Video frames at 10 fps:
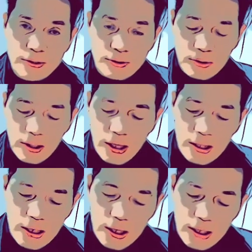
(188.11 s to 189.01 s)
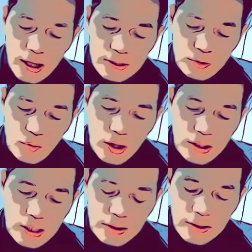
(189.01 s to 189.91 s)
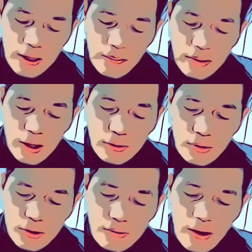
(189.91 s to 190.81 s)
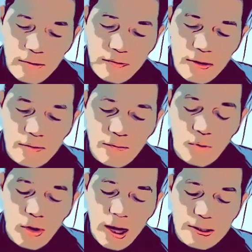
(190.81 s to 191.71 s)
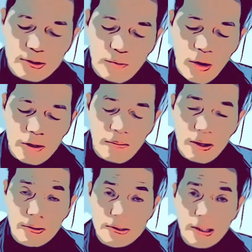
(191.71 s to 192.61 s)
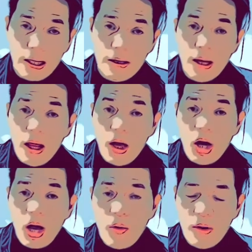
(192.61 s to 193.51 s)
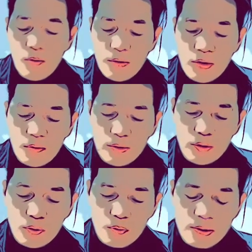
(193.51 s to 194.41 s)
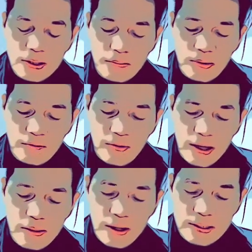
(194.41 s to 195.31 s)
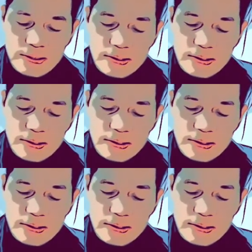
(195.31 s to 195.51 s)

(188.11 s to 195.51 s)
Okay, next one, in the denominator, you have here 4x squared minus 9. How are we going to simplify this?